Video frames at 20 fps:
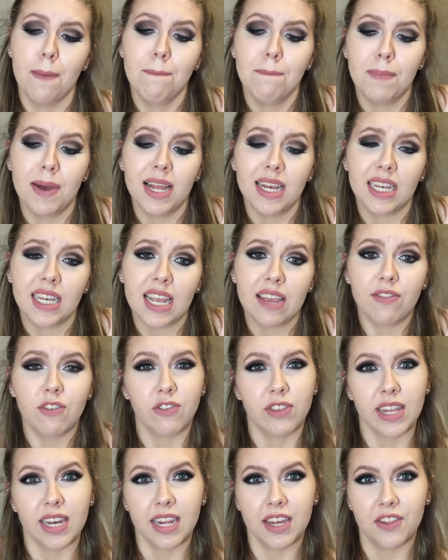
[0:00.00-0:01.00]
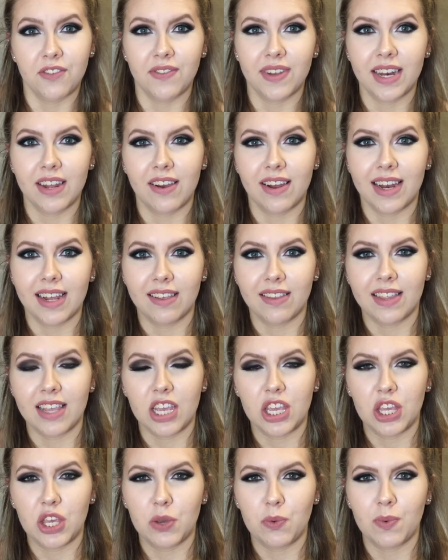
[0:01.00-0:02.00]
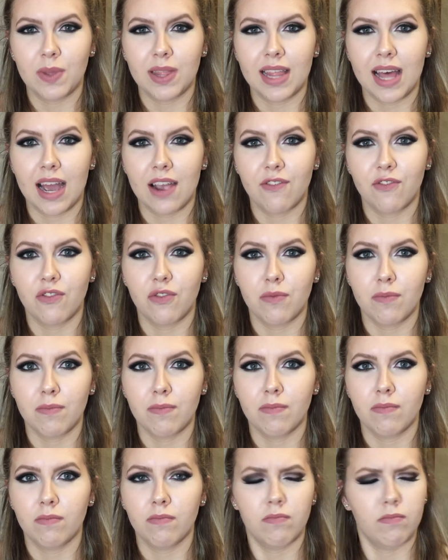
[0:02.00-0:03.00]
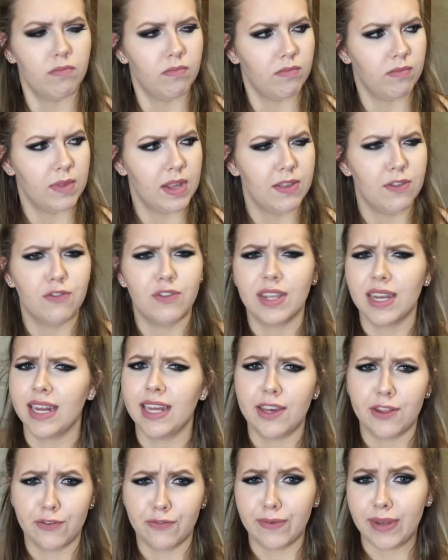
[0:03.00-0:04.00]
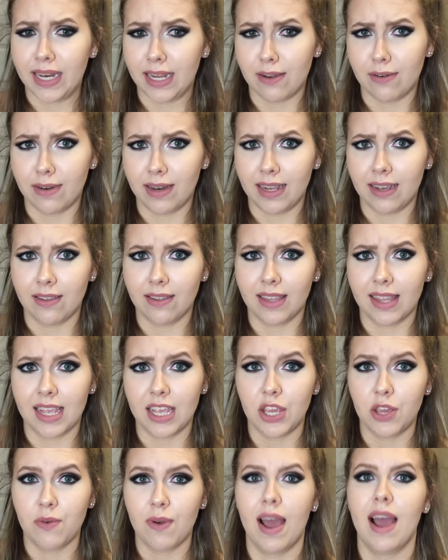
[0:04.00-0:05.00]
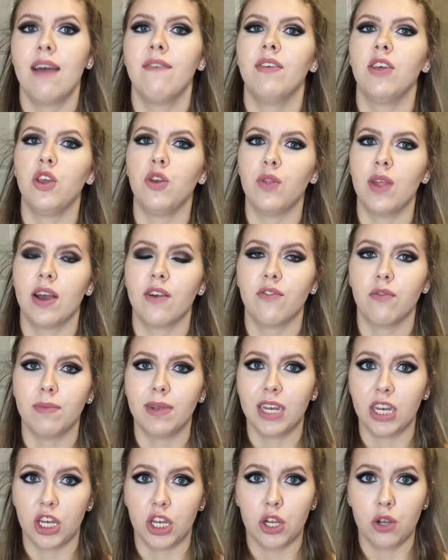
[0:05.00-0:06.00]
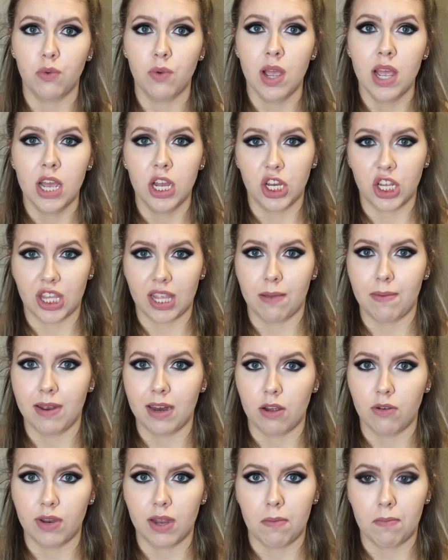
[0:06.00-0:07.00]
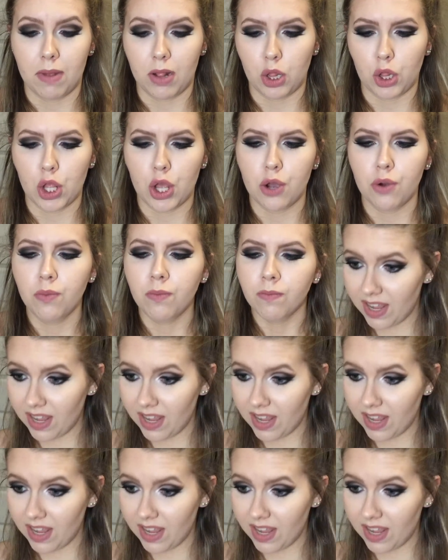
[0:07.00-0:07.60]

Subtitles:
But if there's any other video ideas that you would like from, if there's any other video deals that you have that you'd like for me to do, just let me know down below.